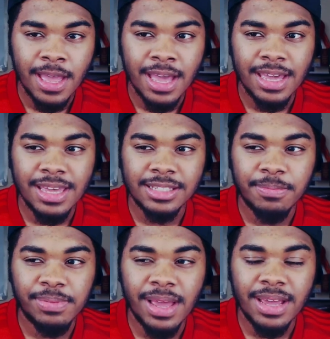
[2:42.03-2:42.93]
He is a
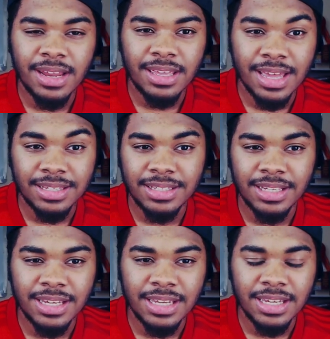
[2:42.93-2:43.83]
player that, yes,
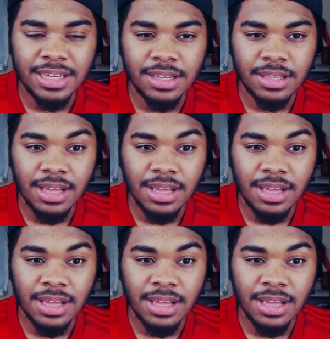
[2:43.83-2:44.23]
he